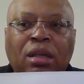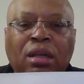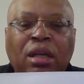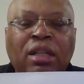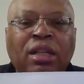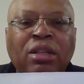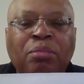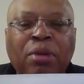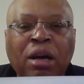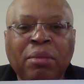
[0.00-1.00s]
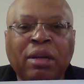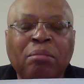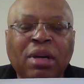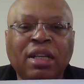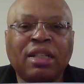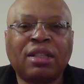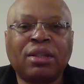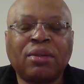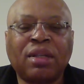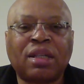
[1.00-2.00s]
And they use public money to
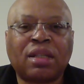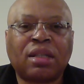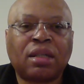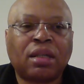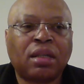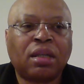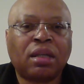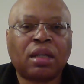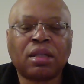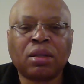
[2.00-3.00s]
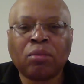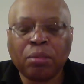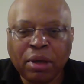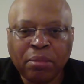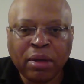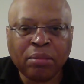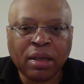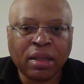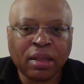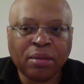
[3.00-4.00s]
do this. That's not what the public
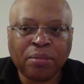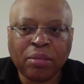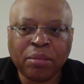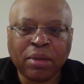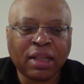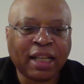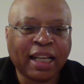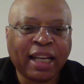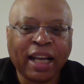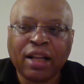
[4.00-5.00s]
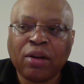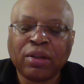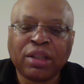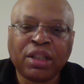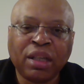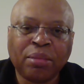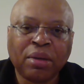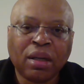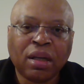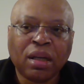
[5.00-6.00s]
money that they get on the cheap
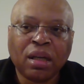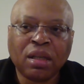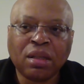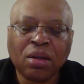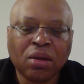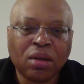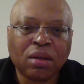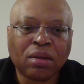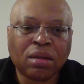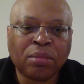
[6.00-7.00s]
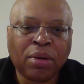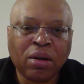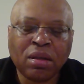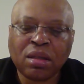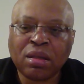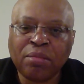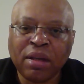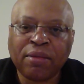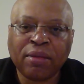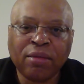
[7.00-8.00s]
is not supposed to be
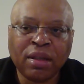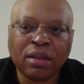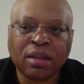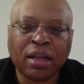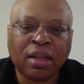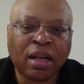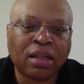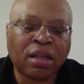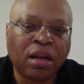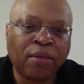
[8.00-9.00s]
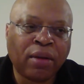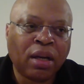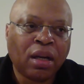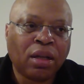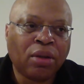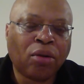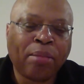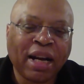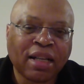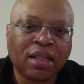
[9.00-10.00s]
for reasons like that, to cover your
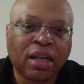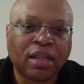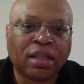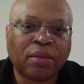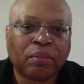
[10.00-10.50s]
backsides.